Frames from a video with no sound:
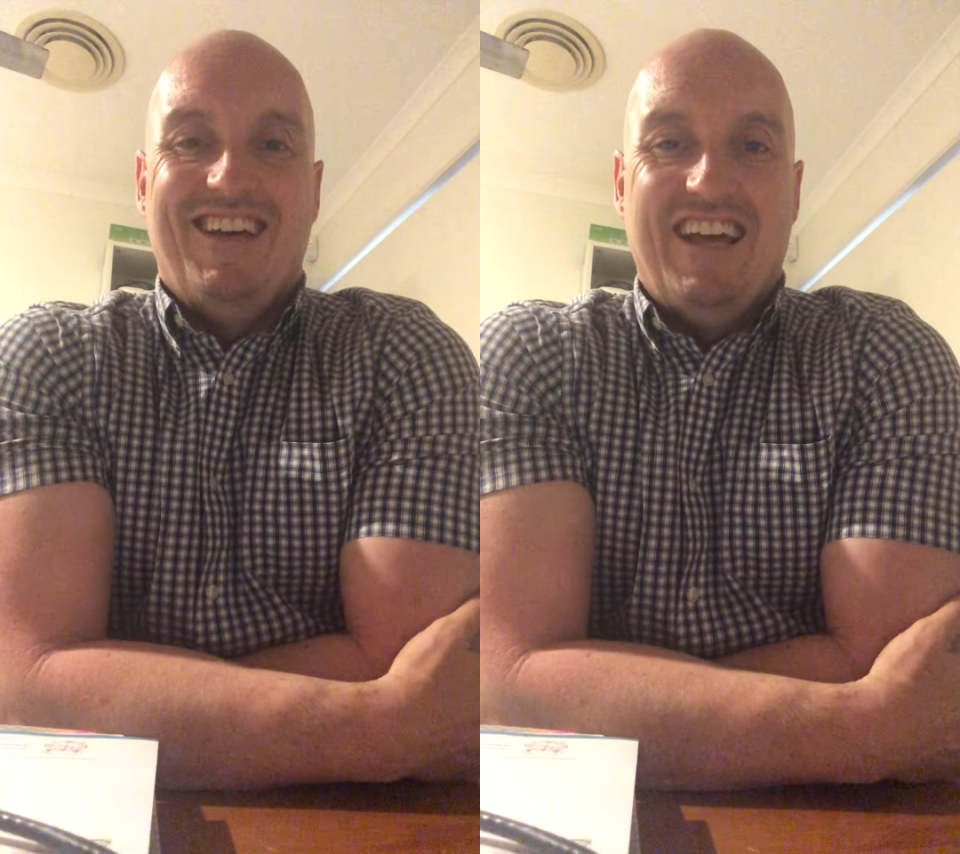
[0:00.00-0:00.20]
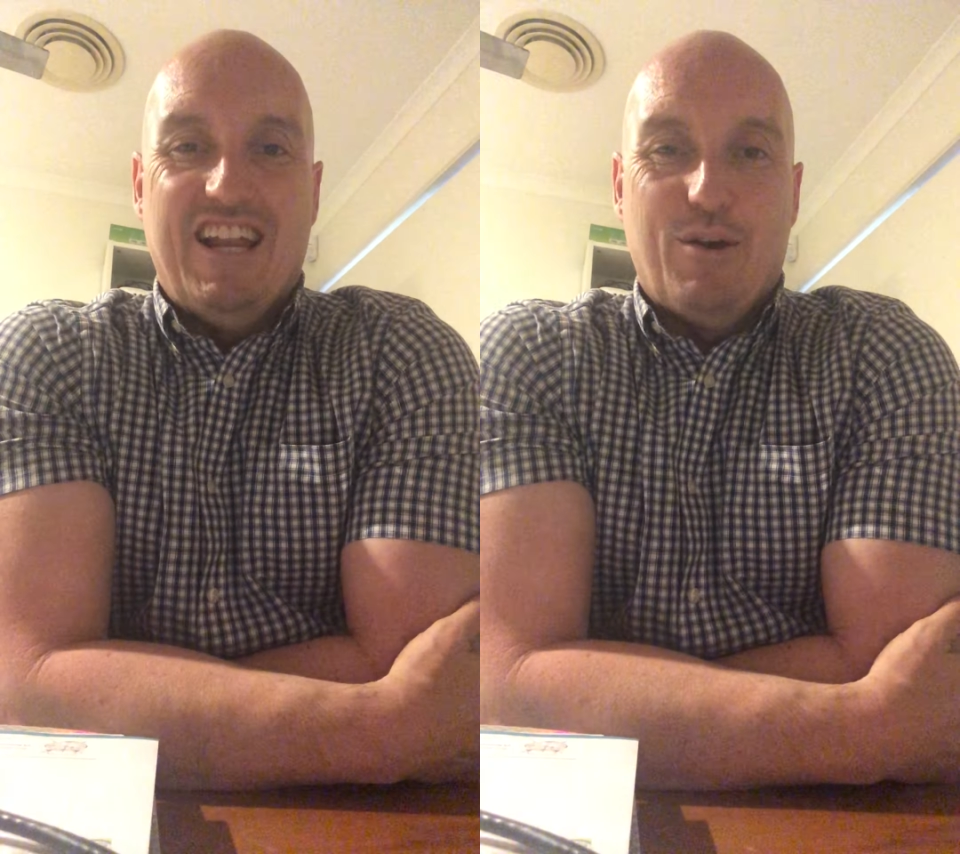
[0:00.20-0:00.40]

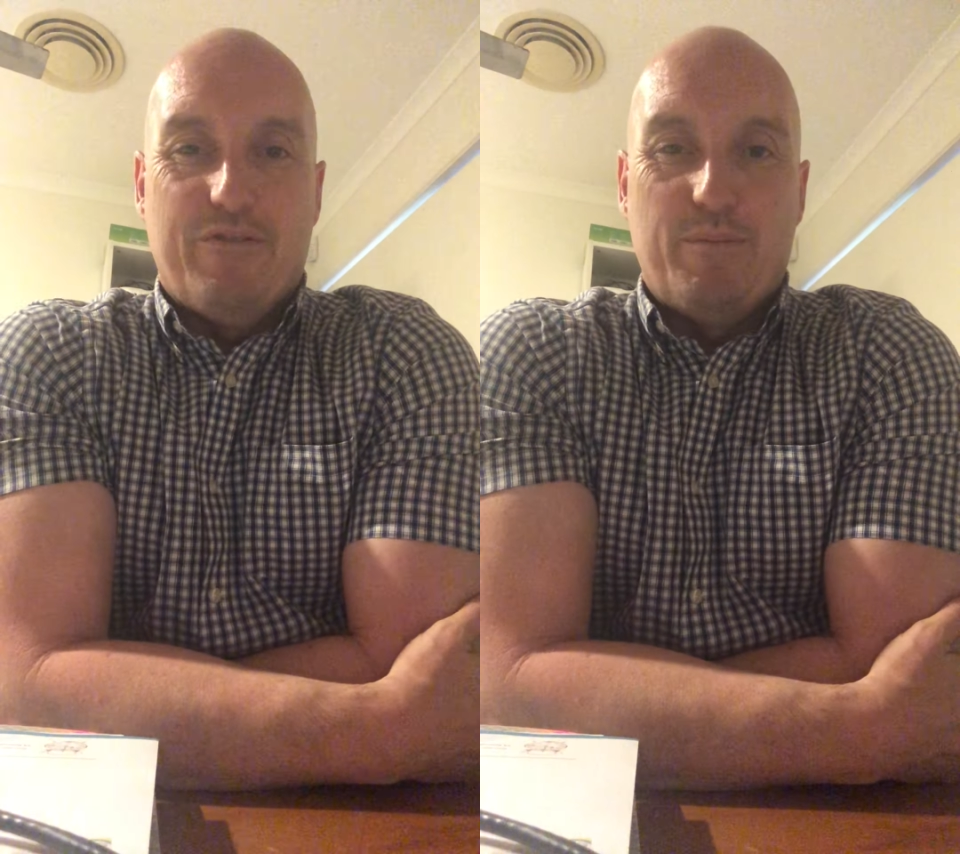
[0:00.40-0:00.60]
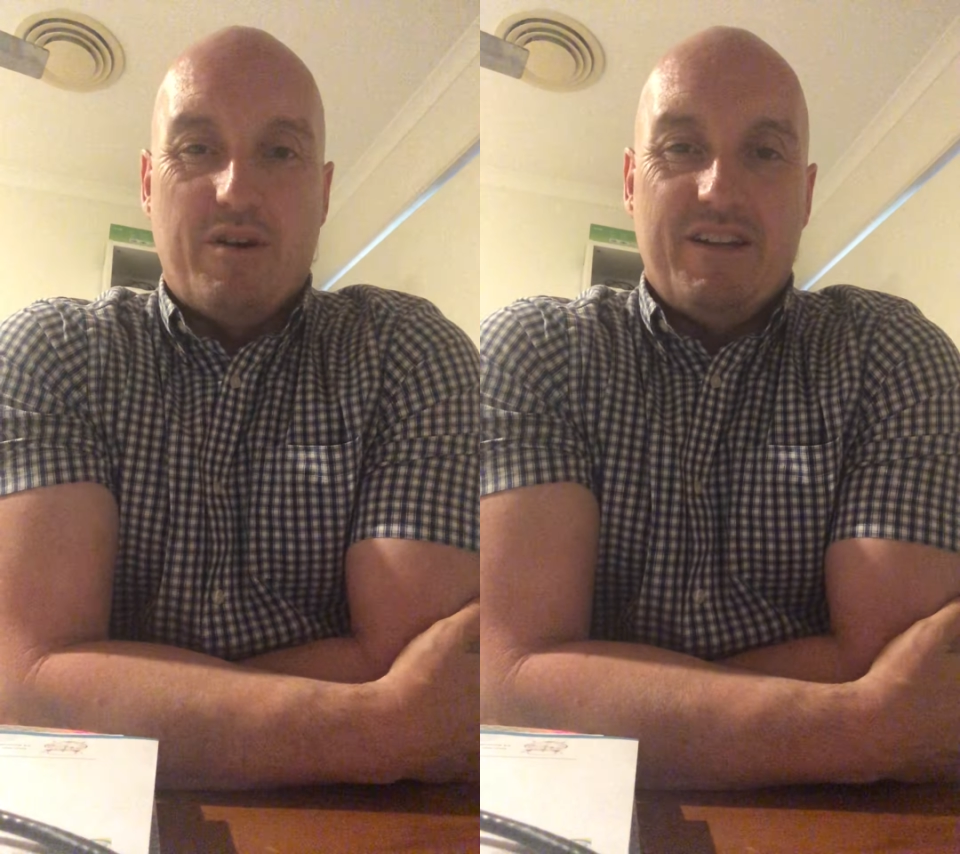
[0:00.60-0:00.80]
Hello
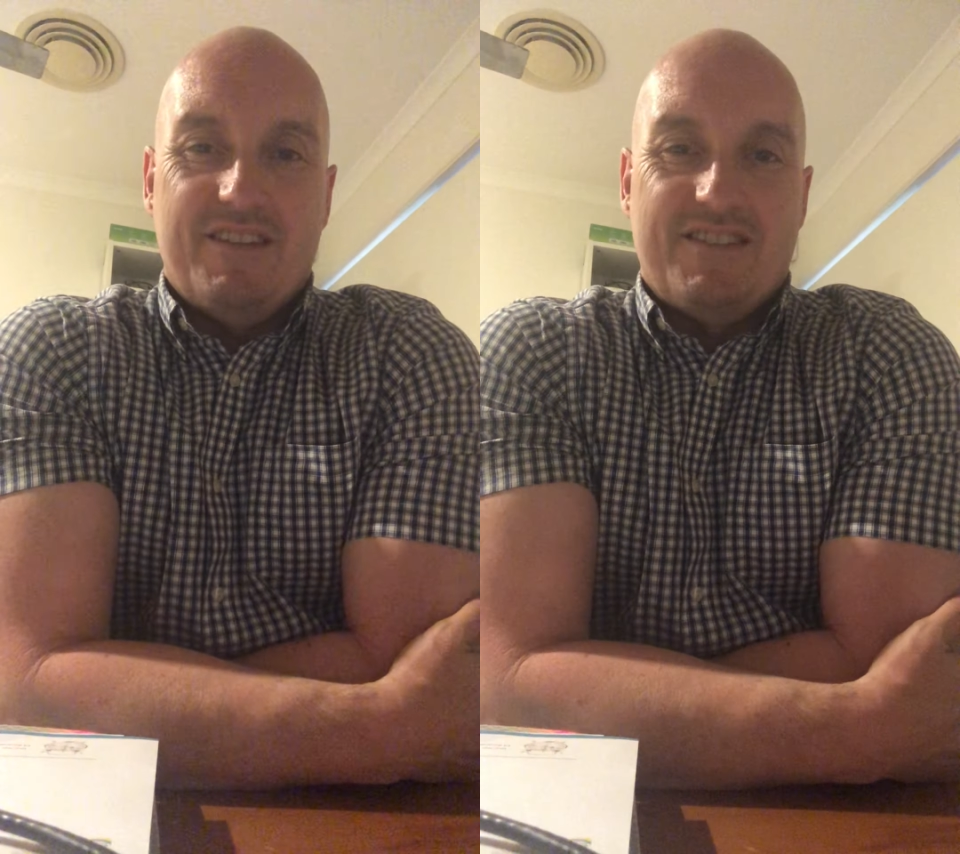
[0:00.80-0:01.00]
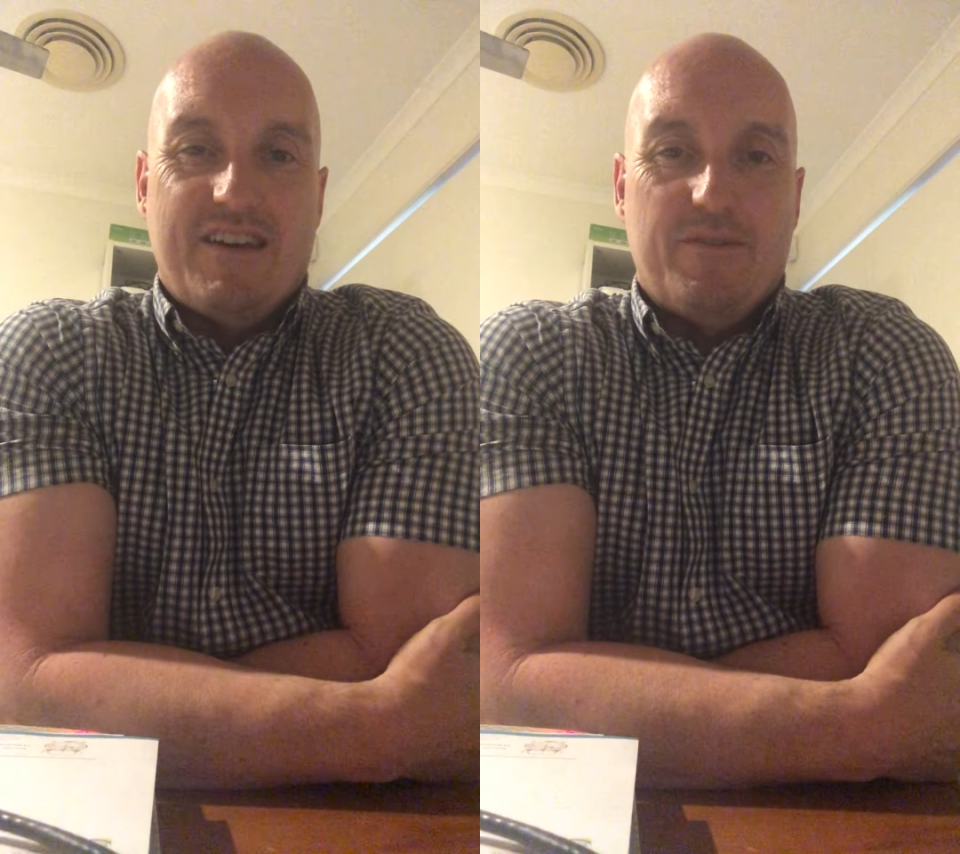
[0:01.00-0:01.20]
everybody,
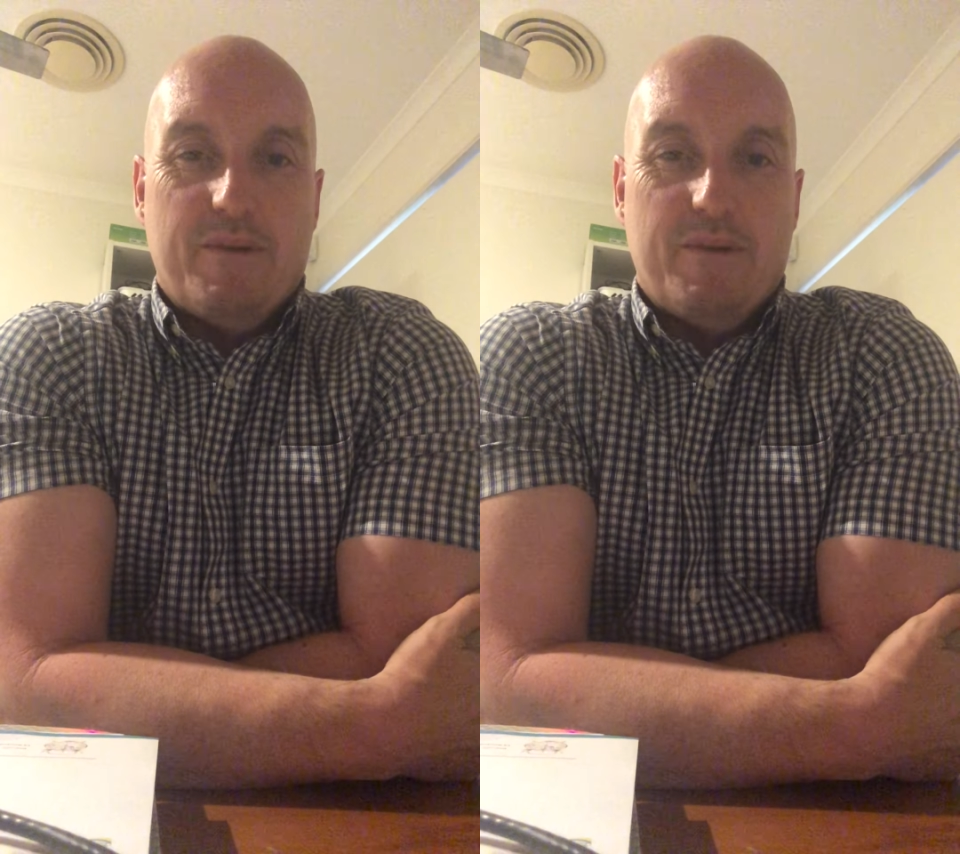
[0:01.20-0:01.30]
it's David